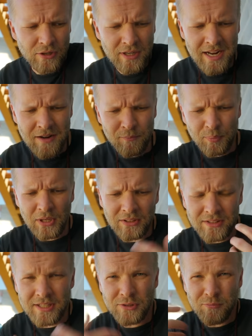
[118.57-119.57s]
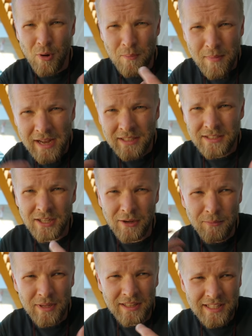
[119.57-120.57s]
You kind of build this
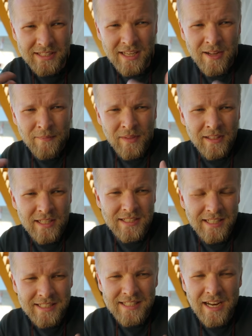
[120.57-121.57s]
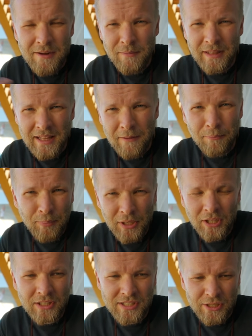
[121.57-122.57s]
momentum and this this excitement that
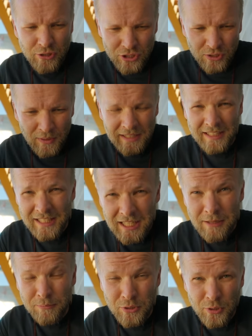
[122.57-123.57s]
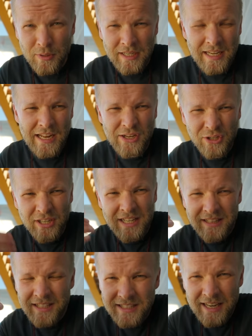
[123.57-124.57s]
builds, and you just want to keep doing it, and you're
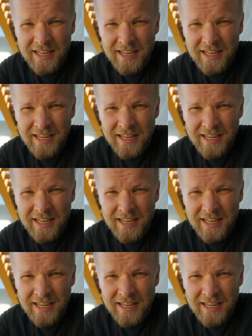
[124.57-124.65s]
getting this